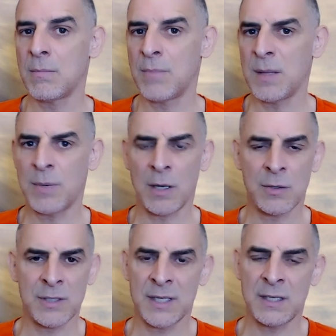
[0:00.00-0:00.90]
people are
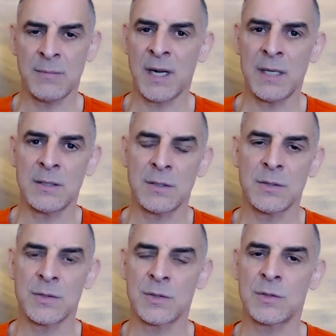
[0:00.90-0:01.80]
not getting married
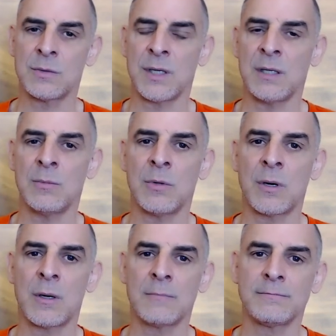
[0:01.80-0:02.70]
so soon anymore.